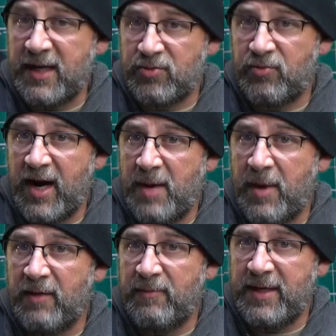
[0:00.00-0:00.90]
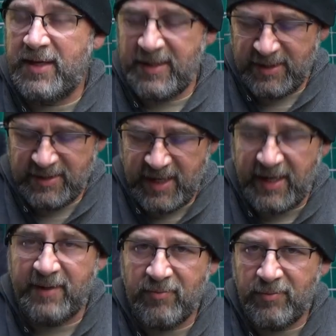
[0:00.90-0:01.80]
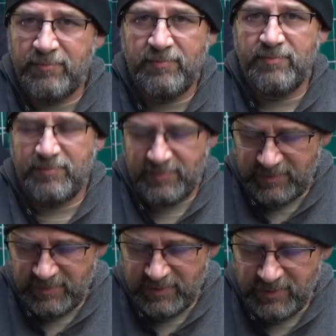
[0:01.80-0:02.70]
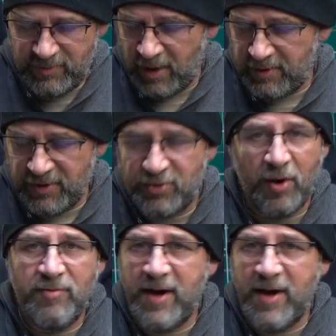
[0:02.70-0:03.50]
a random element, is called the drone